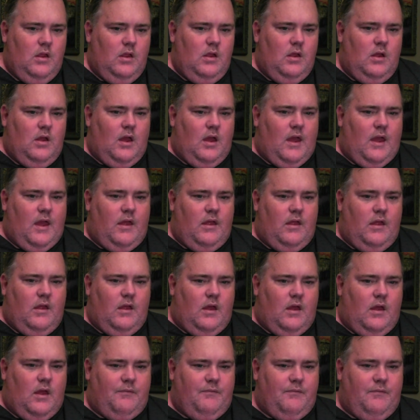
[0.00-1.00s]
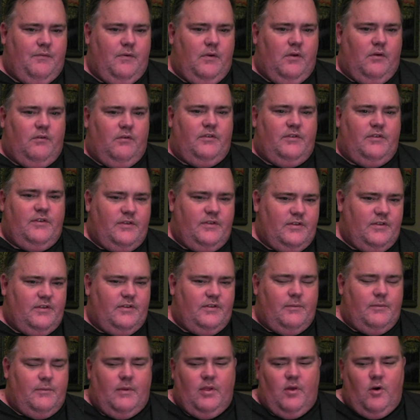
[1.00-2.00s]
I feel
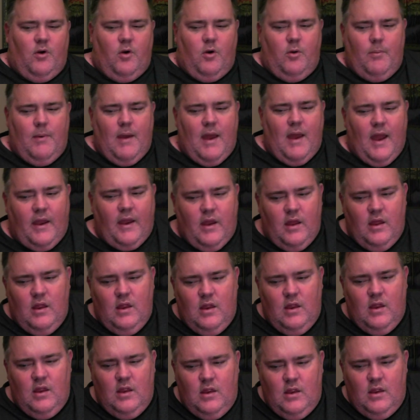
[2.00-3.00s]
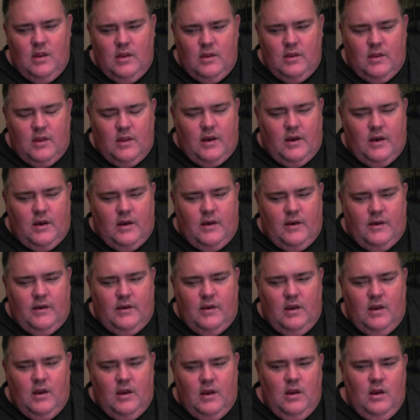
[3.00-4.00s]
resistance in my lower back, and
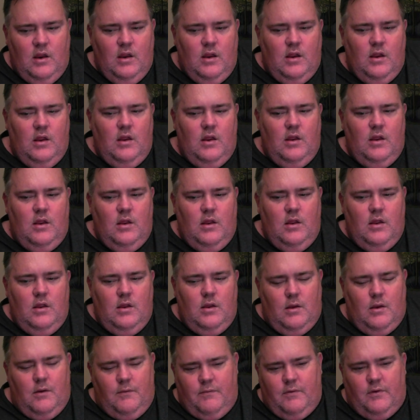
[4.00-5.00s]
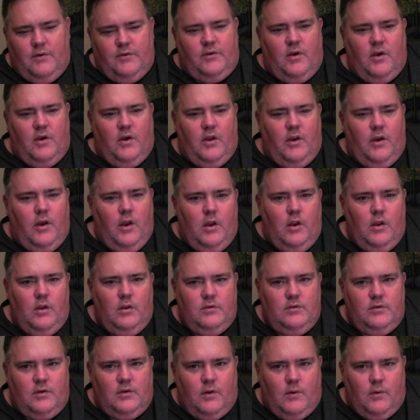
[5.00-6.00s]
it feels good.
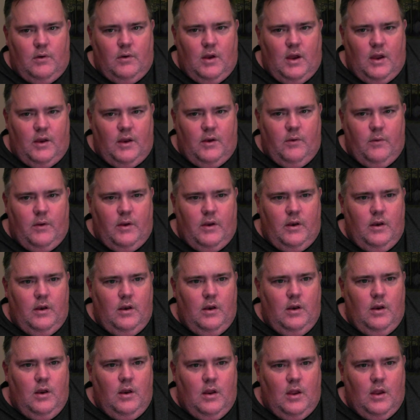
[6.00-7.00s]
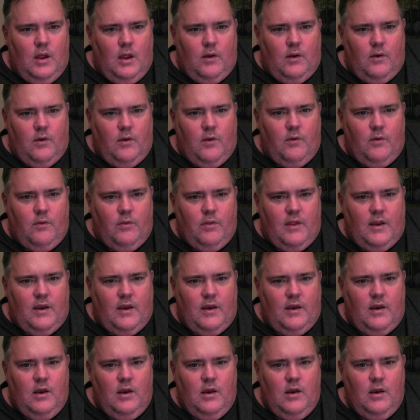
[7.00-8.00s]
So I do it. I don't know that
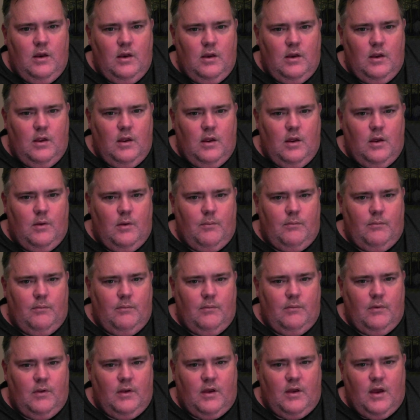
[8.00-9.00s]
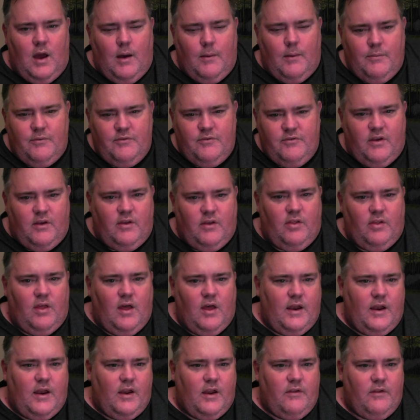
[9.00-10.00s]
I'm accomplishing a
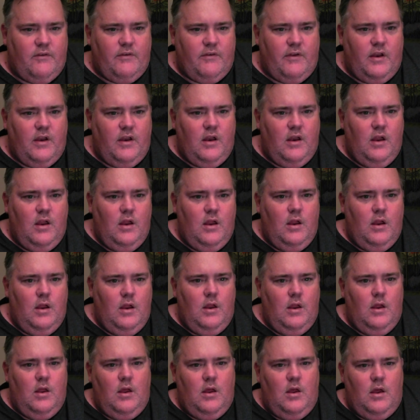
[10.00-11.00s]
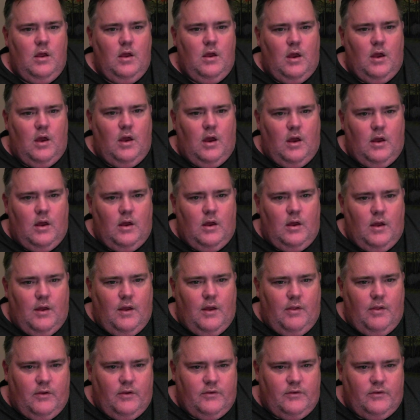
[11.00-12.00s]
lot out of it. I
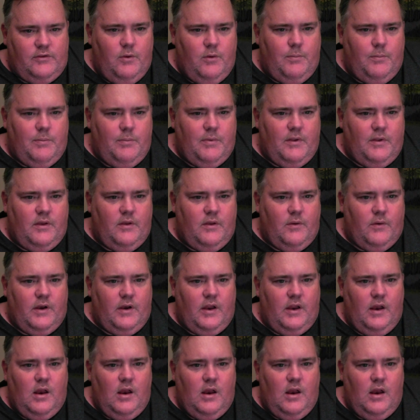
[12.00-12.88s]
look stupid doing it.